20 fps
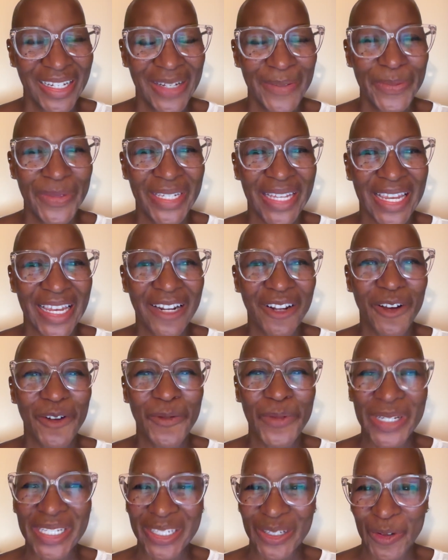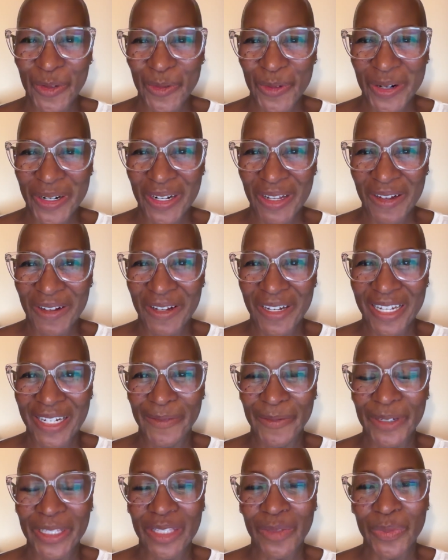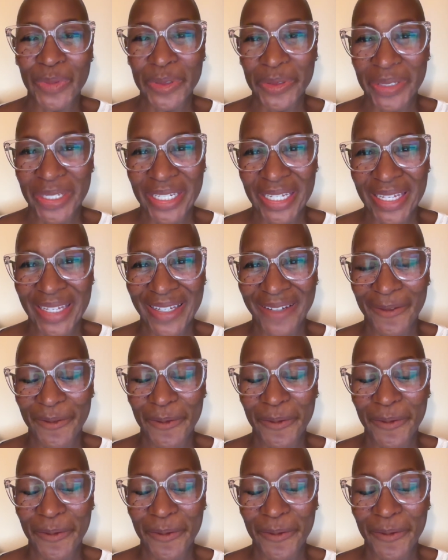an update on what's going on with the boutique.